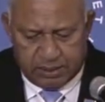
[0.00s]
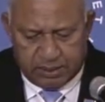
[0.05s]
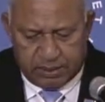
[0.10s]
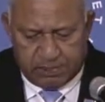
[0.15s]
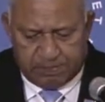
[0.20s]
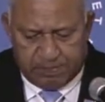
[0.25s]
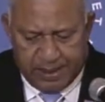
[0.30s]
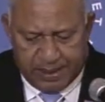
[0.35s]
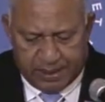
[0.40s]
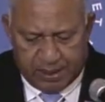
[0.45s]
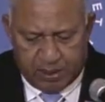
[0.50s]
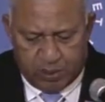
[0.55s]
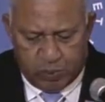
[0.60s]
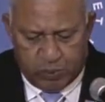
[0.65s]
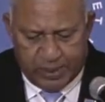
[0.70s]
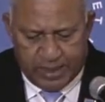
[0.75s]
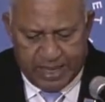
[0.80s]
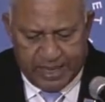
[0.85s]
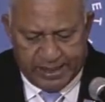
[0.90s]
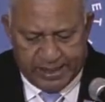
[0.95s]
the peril
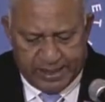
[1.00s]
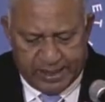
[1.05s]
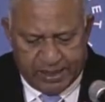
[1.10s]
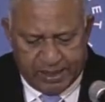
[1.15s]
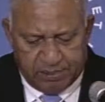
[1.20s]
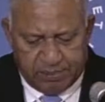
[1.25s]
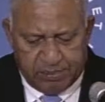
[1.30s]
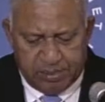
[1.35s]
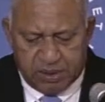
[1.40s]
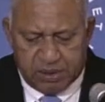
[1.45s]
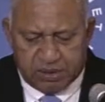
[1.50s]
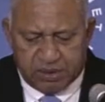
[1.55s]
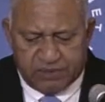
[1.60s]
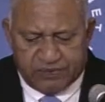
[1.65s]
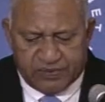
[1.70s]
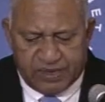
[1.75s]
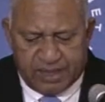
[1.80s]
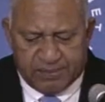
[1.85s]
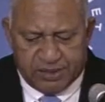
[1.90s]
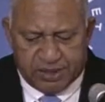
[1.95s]
we are in because
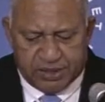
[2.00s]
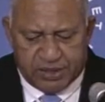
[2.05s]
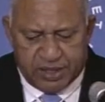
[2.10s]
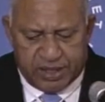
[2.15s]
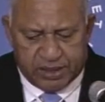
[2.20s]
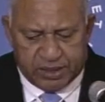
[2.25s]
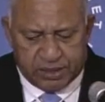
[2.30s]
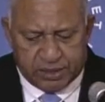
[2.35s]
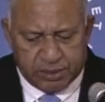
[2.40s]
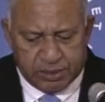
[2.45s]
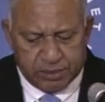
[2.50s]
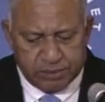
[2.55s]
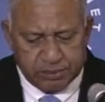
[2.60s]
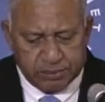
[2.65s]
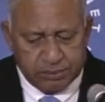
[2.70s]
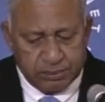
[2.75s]
of climate change.